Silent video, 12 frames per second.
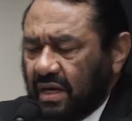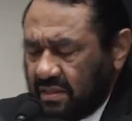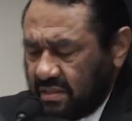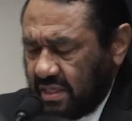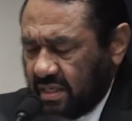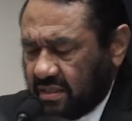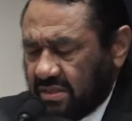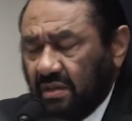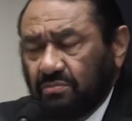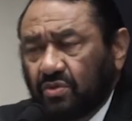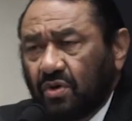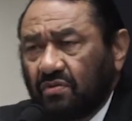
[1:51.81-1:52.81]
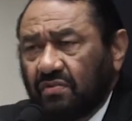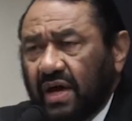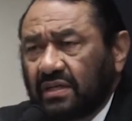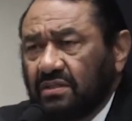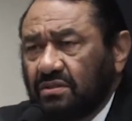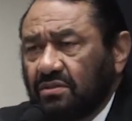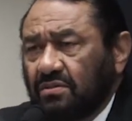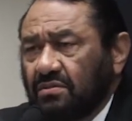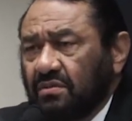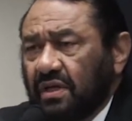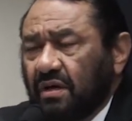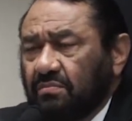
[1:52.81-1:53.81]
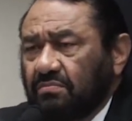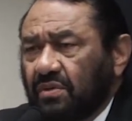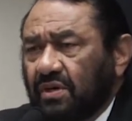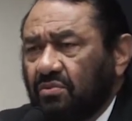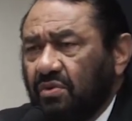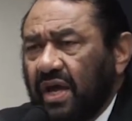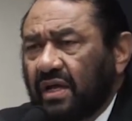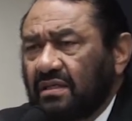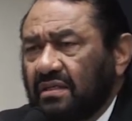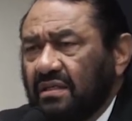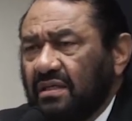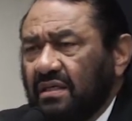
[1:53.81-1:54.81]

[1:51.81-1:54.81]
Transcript: breach and what they had to go through in order